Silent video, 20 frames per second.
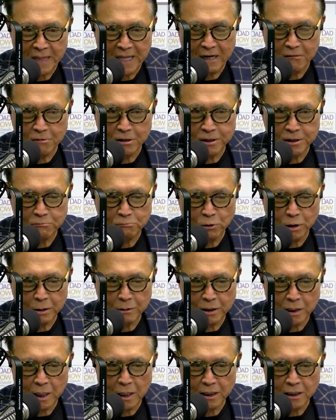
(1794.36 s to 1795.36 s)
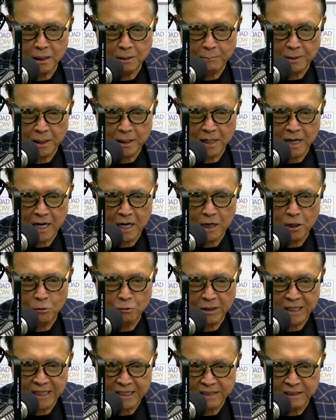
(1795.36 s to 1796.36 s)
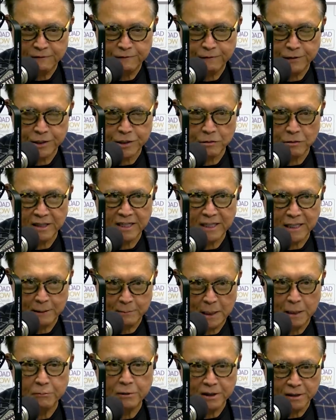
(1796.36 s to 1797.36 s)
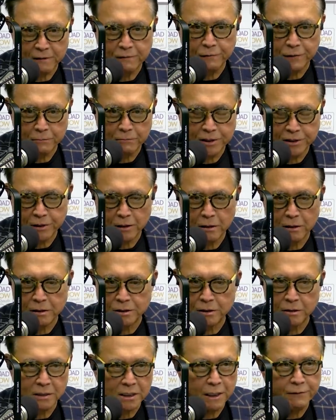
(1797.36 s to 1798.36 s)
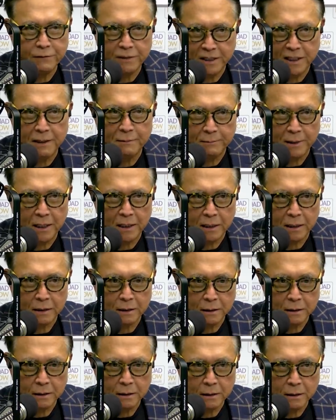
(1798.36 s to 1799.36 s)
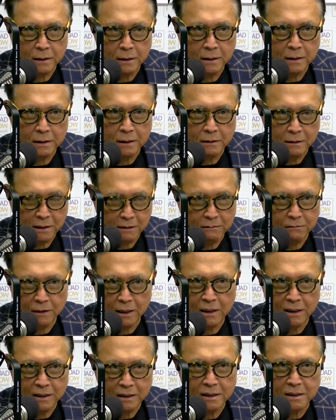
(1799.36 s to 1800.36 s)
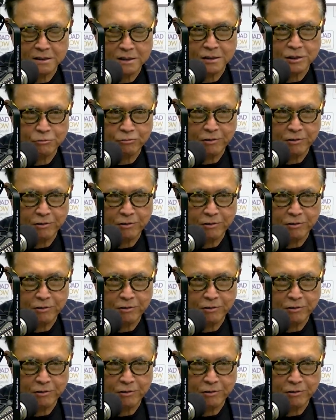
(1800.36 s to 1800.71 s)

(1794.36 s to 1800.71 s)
And we're talking about how we individually come up with infinite returns. So you'll never need money. It really is the